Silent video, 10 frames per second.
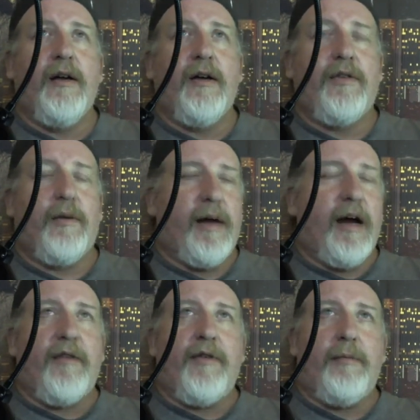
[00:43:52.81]
from
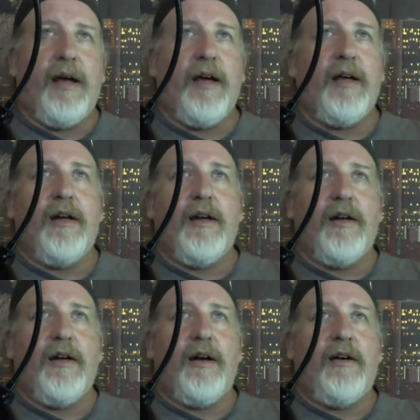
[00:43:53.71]
ever making it
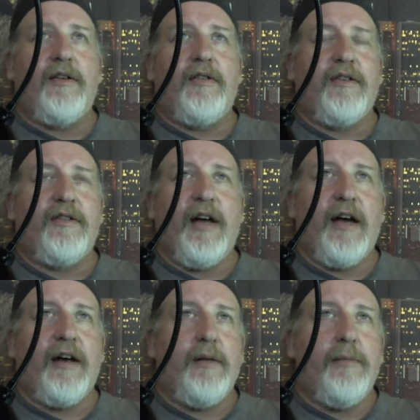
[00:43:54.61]
in our society